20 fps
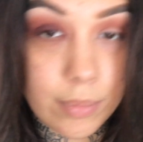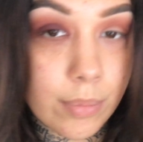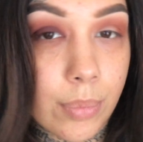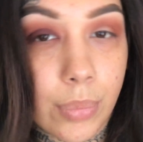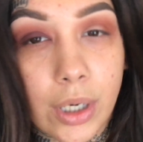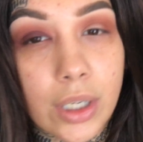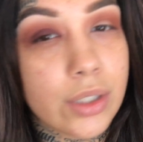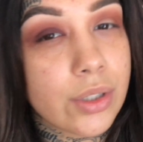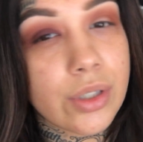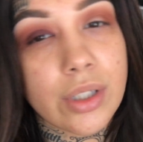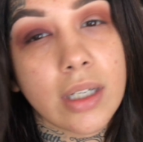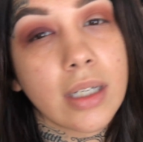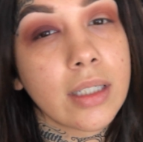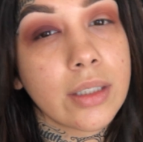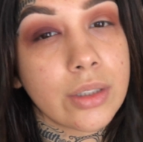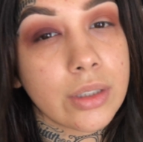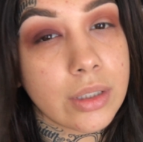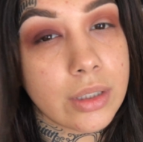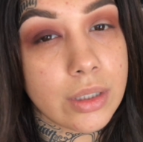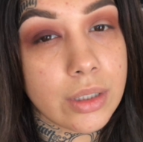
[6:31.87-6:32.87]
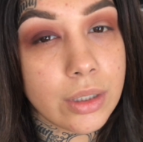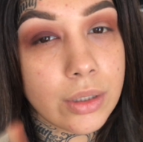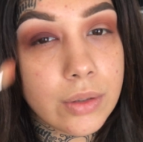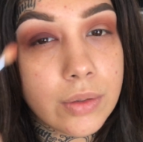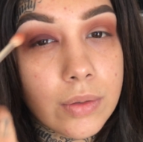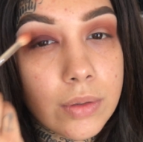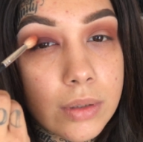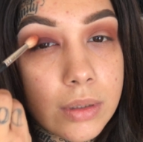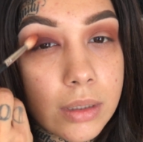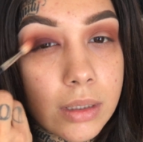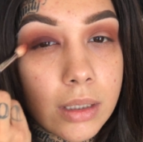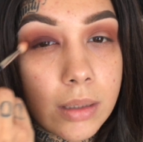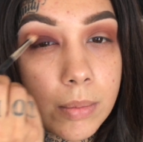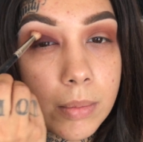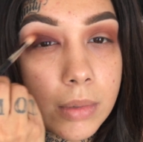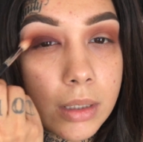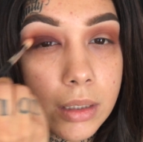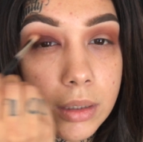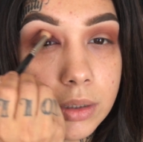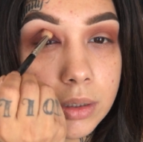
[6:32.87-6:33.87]
Brush that I just used, and I'm
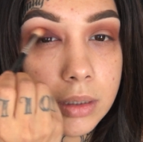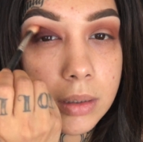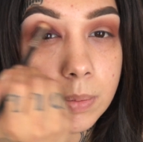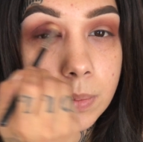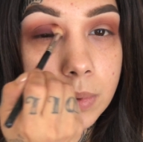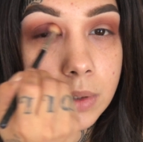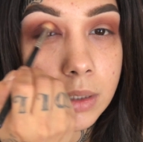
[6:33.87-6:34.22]
gonna just